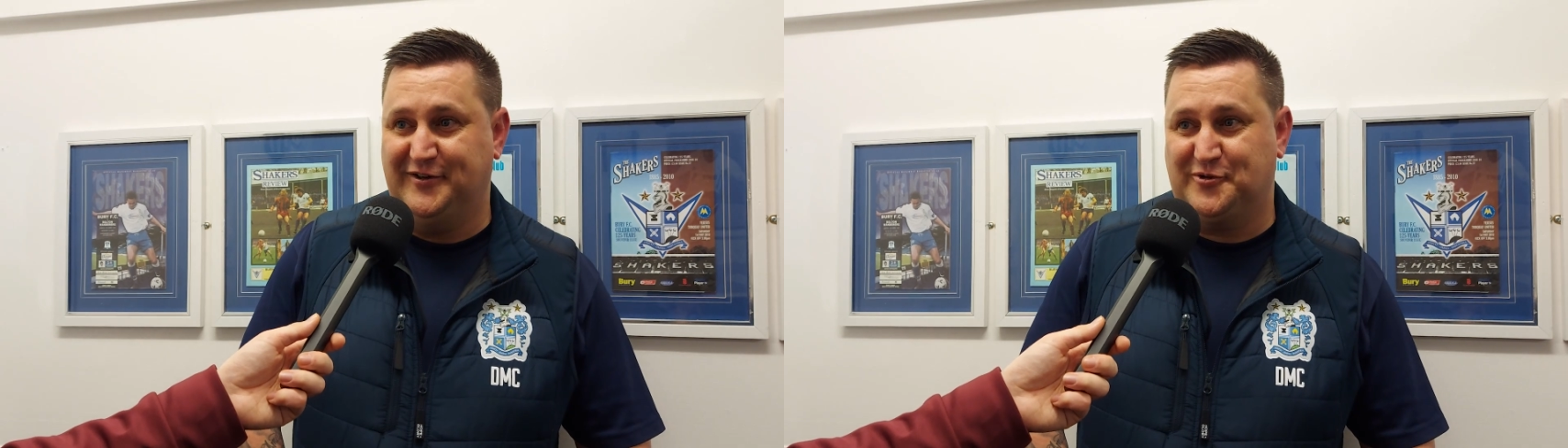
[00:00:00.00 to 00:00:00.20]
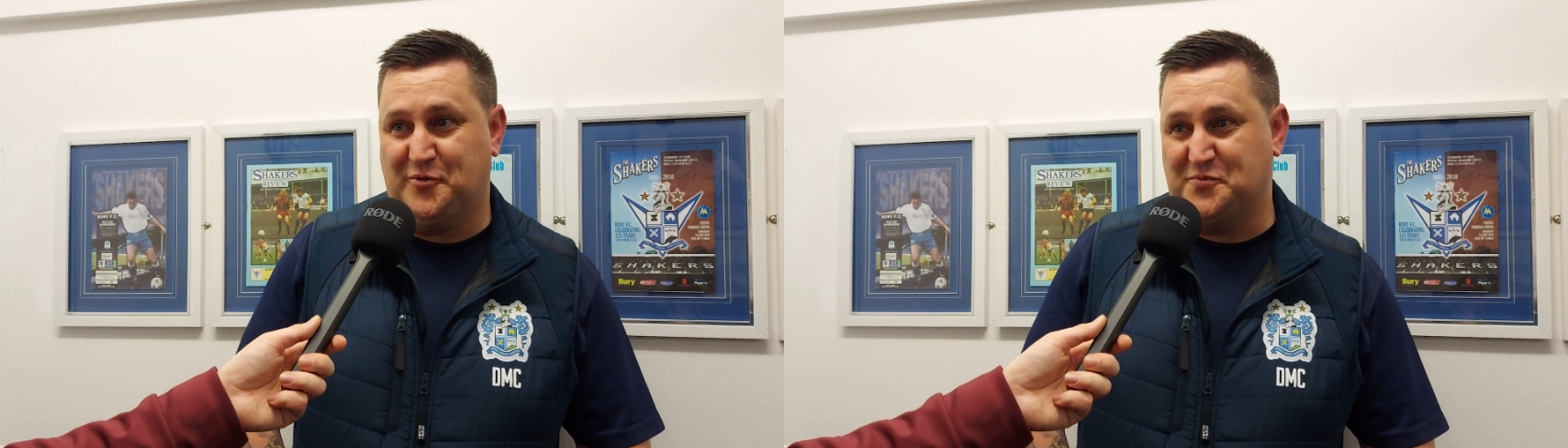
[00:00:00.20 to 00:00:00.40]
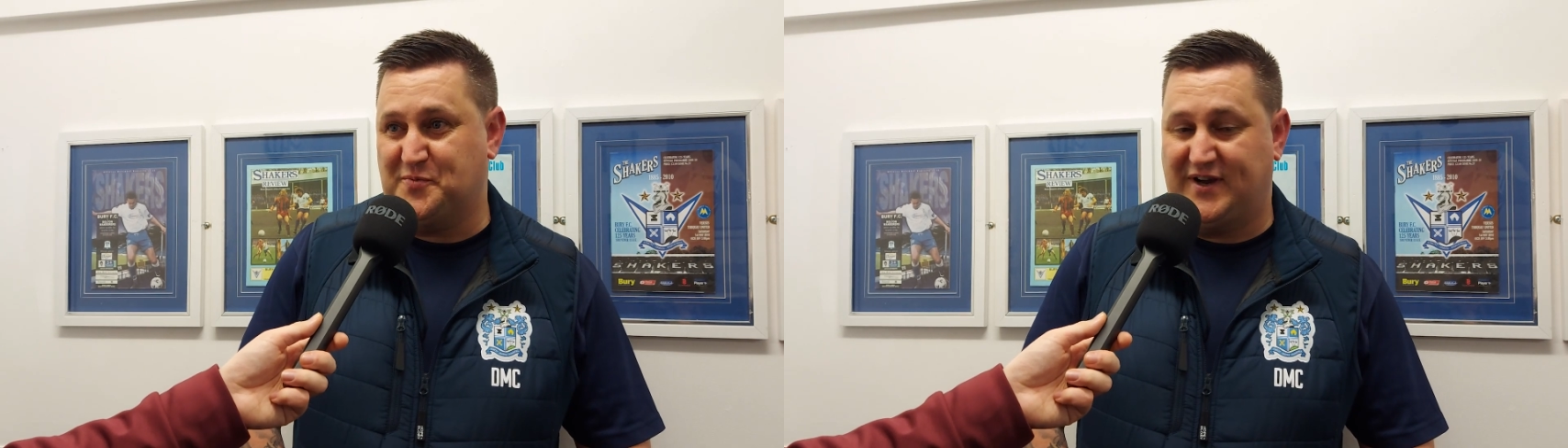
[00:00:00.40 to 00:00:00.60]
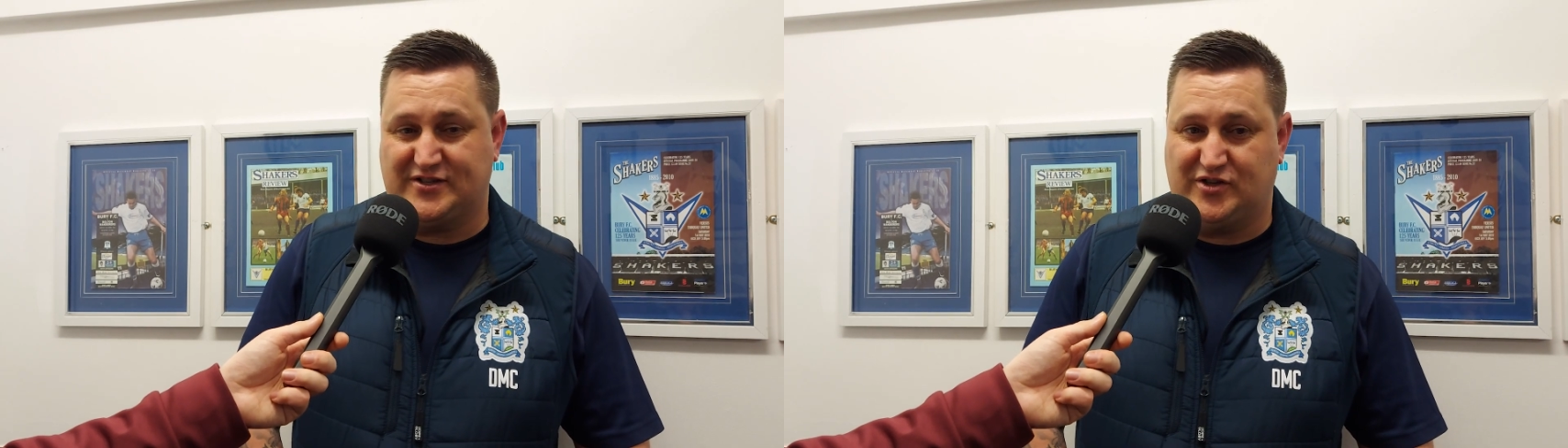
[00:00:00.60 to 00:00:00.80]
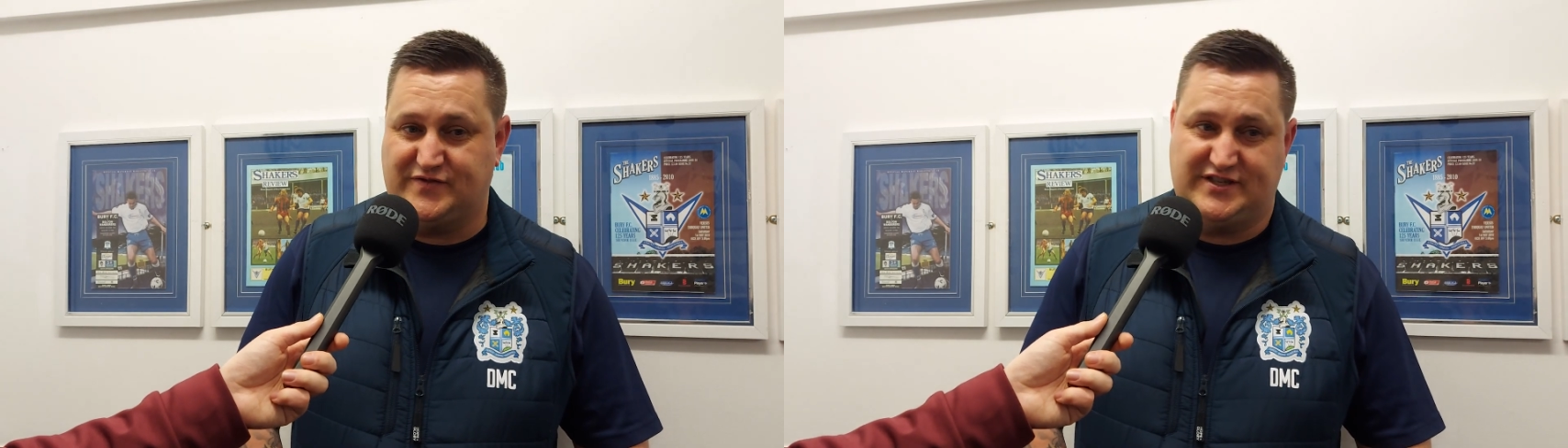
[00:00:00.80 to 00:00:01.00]
comes back,
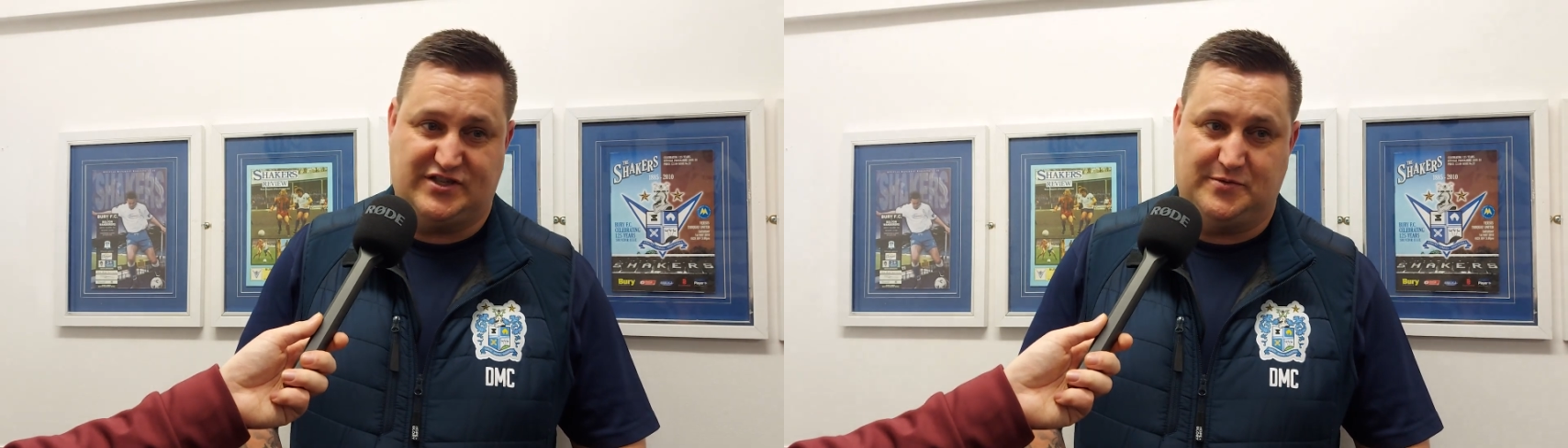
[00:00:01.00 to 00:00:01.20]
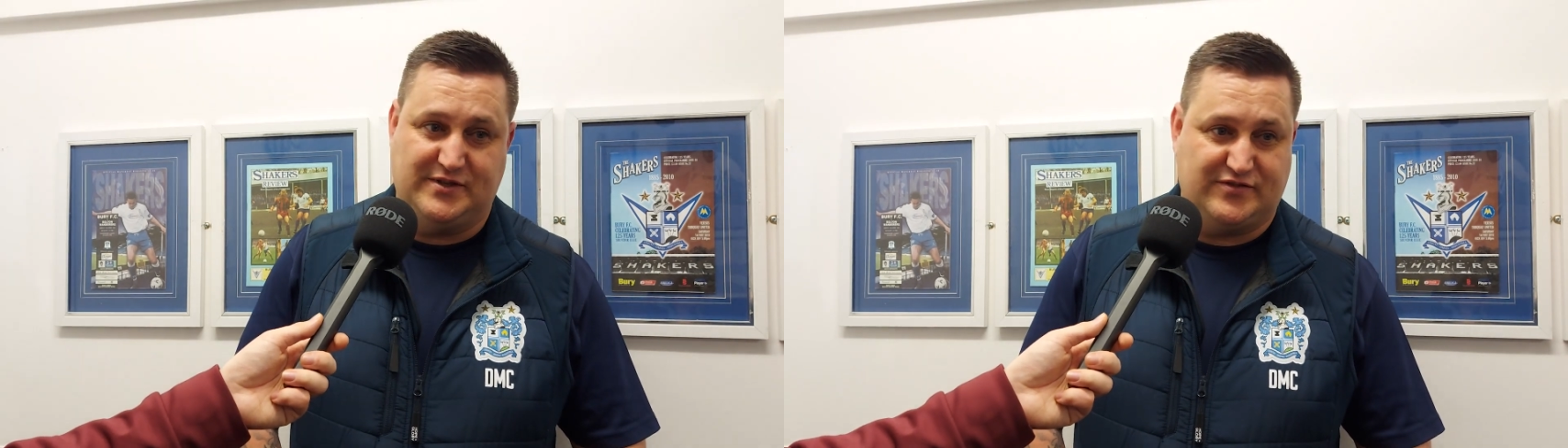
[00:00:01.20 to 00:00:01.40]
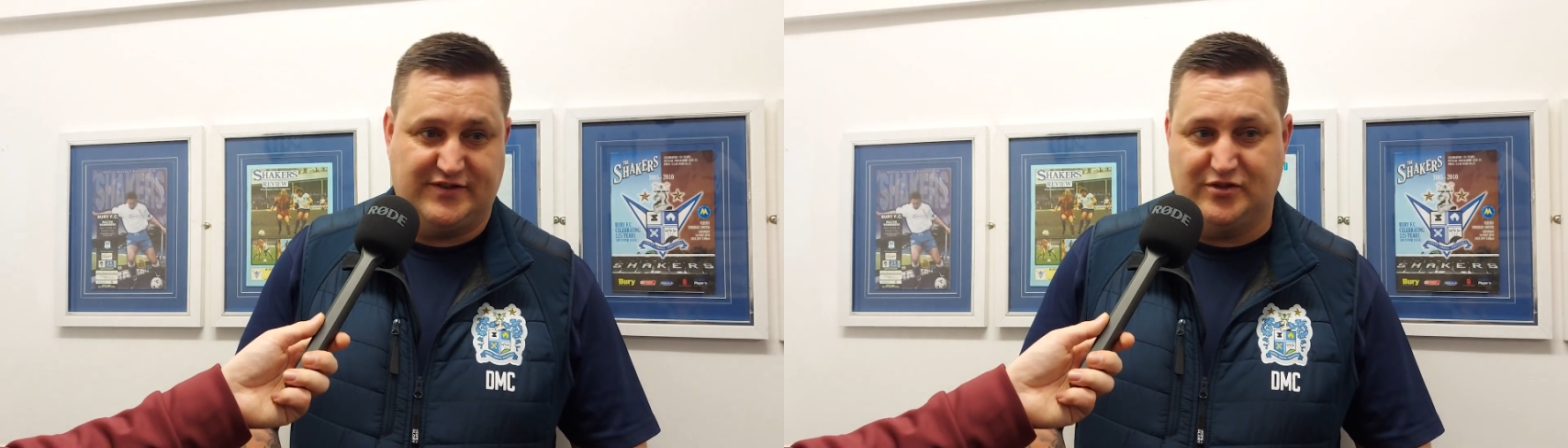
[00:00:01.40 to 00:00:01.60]
soft tissue injury,